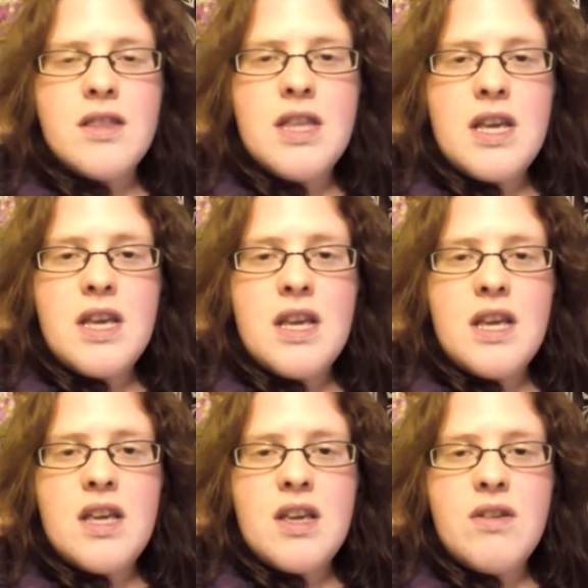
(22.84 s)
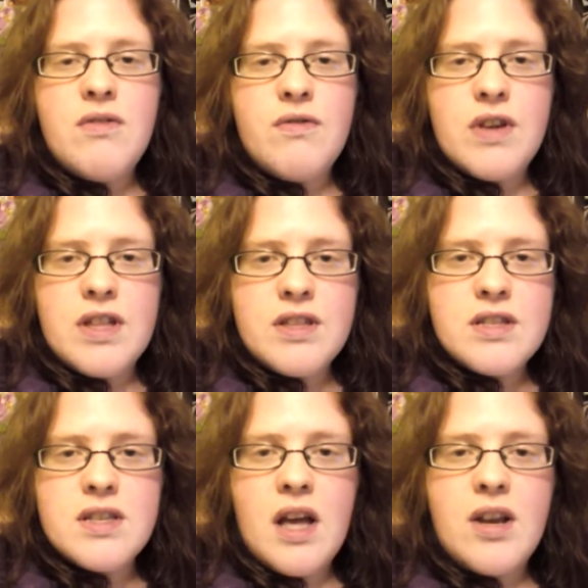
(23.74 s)
The fifth
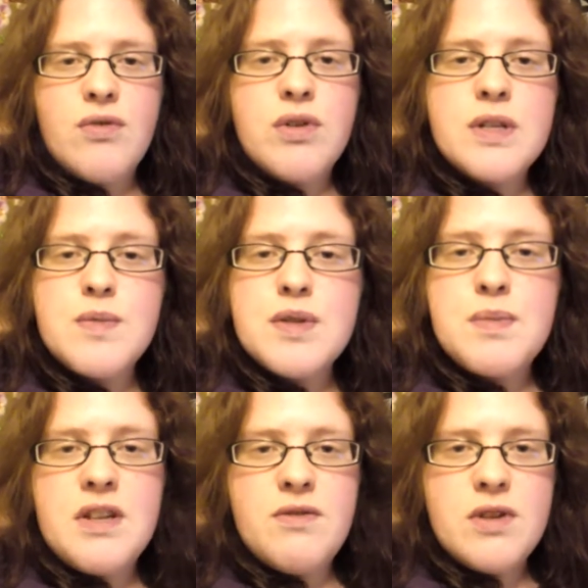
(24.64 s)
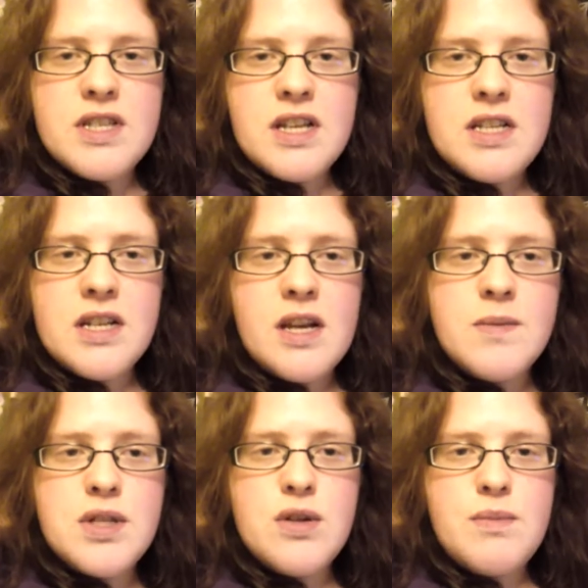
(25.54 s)
sign of Christmas before Santa
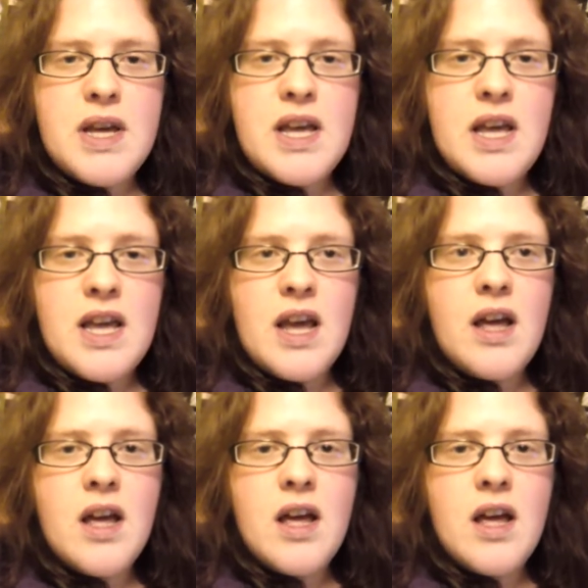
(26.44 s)
comes to me.